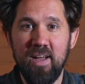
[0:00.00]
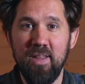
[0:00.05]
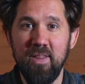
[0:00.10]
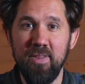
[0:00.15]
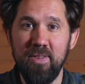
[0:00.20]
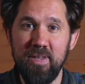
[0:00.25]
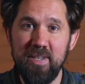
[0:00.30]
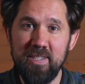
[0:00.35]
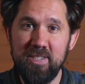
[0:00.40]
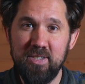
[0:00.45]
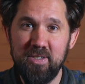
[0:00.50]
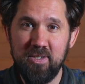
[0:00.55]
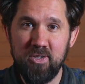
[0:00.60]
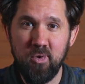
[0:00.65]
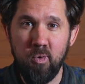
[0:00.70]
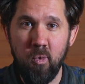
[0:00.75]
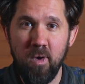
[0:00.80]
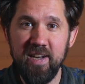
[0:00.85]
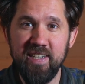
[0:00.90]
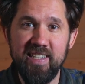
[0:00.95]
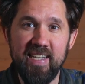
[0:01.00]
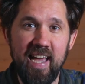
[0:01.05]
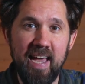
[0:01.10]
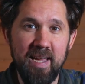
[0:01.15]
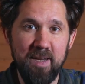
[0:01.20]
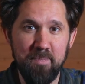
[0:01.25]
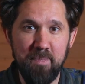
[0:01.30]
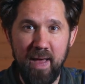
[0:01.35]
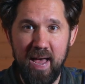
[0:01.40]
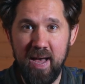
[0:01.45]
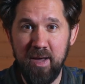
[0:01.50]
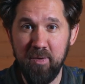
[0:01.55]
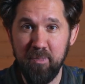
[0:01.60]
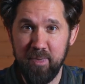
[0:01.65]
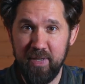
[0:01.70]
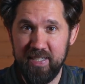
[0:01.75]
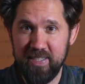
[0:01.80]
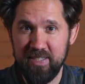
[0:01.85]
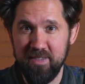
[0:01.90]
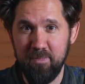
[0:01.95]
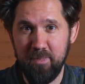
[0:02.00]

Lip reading: This 28-pound piece of